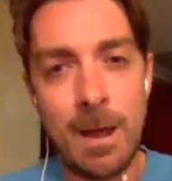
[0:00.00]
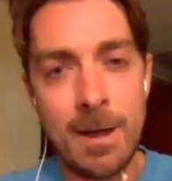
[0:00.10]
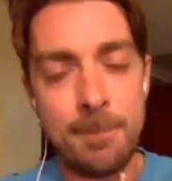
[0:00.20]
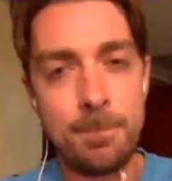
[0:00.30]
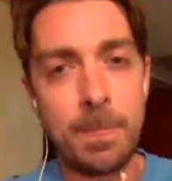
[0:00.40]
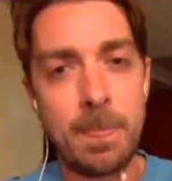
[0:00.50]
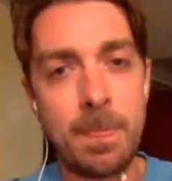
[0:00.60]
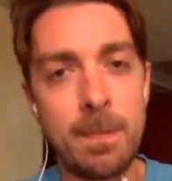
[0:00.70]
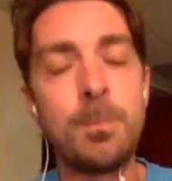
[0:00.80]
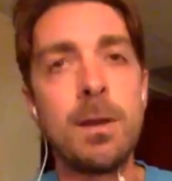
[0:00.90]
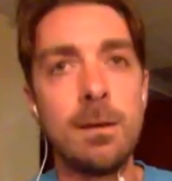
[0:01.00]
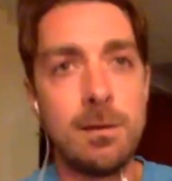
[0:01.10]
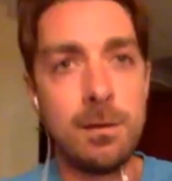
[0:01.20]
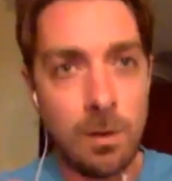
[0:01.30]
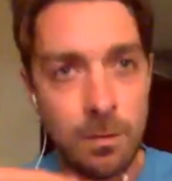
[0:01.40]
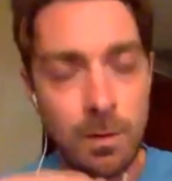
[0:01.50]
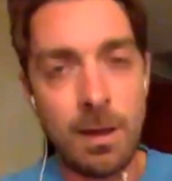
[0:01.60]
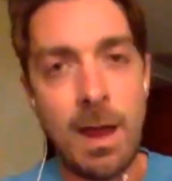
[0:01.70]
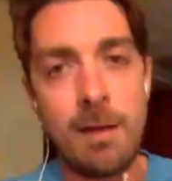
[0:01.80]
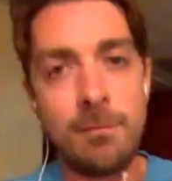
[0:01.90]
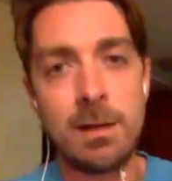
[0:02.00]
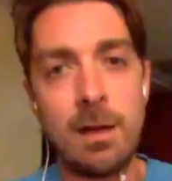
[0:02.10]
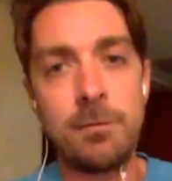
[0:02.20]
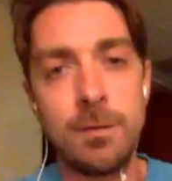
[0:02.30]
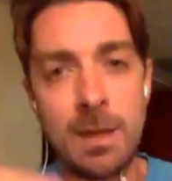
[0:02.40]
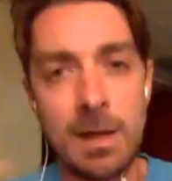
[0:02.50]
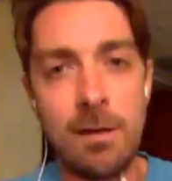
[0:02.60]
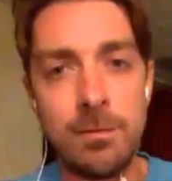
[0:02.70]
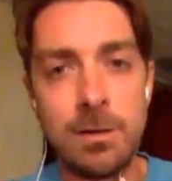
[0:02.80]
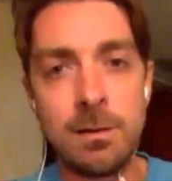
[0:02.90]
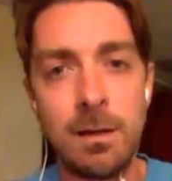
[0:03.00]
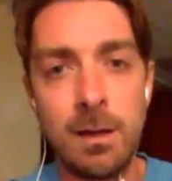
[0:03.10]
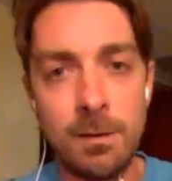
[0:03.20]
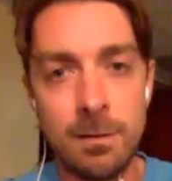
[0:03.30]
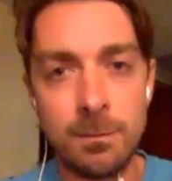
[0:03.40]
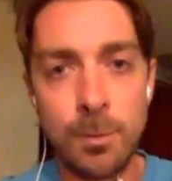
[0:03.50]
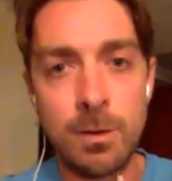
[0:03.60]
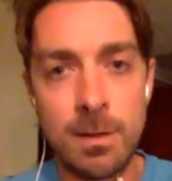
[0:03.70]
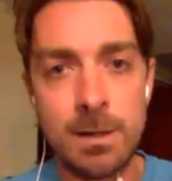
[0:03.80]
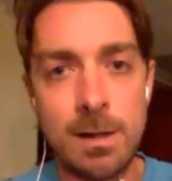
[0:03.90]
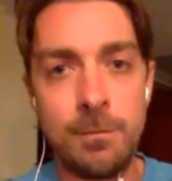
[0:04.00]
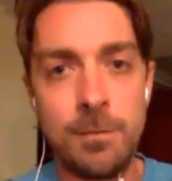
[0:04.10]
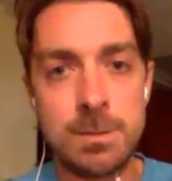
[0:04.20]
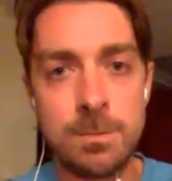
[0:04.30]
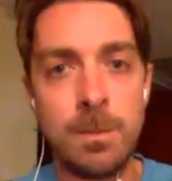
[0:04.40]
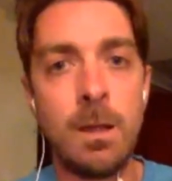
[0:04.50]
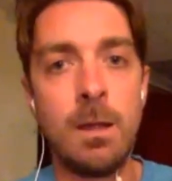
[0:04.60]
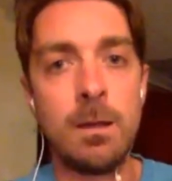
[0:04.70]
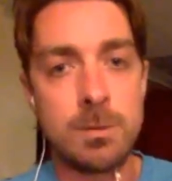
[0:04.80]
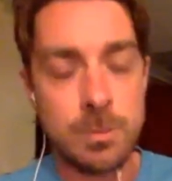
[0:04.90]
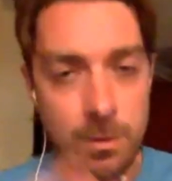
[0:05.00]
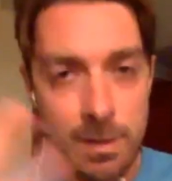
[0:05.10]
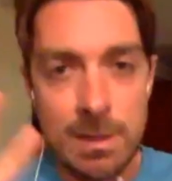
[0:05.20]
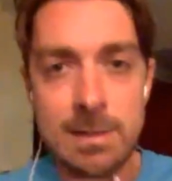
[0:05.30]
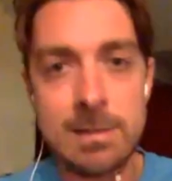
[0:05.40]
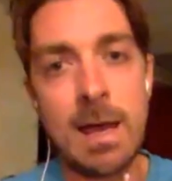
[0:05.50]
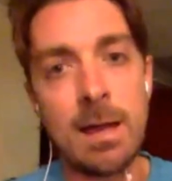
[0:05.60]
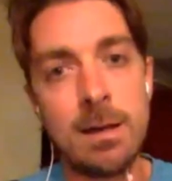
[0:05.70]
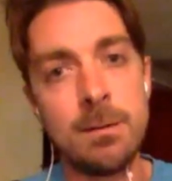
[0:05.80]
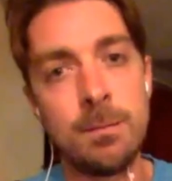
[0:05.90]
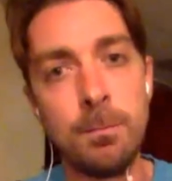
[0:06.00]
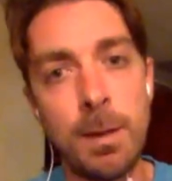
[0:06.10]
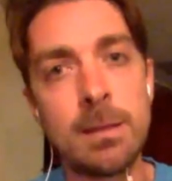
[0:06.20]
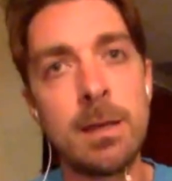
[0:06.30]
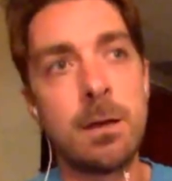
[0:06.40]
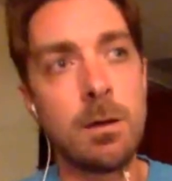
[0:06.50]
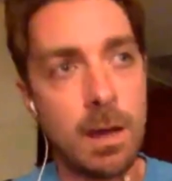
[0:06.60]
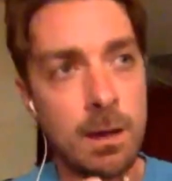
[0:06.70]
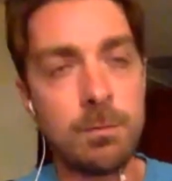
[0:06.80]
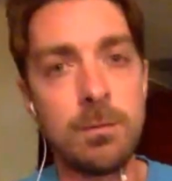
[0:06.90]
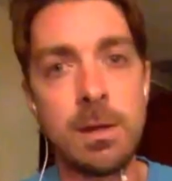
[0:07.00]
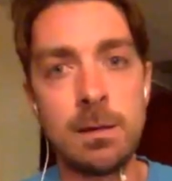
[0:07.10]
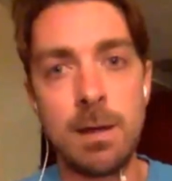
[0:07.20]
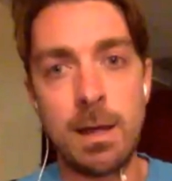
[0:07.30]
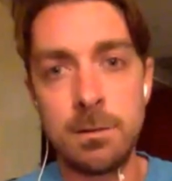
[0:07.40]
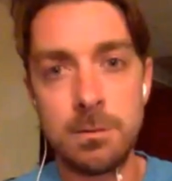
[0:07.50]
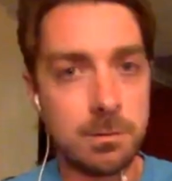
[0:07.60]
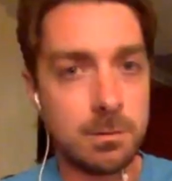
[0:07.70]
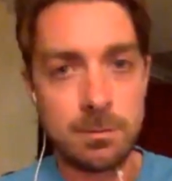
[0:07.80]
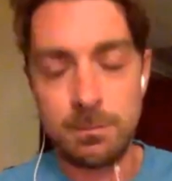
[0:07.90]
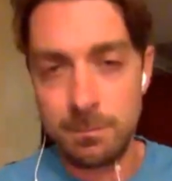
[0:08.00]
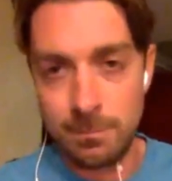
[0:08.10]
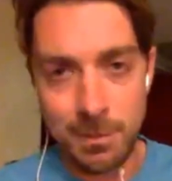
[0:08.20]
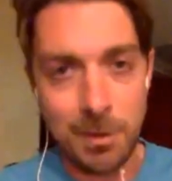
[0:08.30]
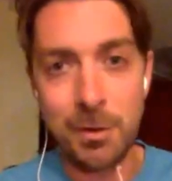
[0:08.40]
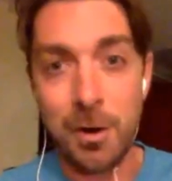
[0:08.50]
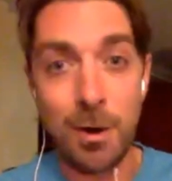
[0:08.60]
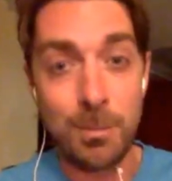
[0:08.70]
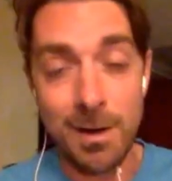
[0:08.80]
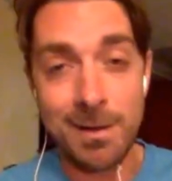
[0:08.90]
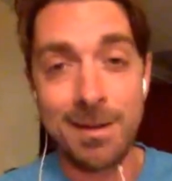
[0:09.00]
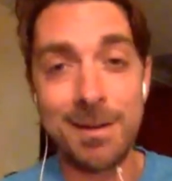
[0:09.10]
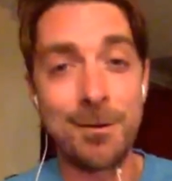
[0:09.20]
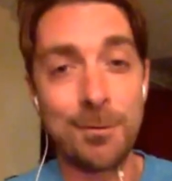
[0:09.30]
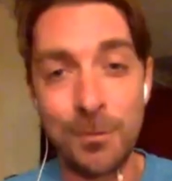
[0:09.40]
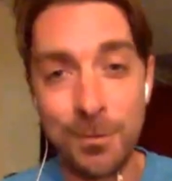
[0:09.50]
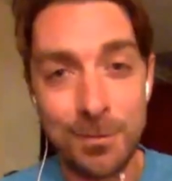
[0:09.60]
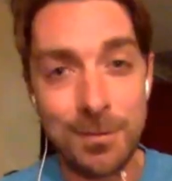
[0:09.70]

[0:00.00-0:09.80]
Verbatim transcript: But, you know, having enough and then having more than enough has sort of eased that and been like, okay, we can handle you know, the car breaking or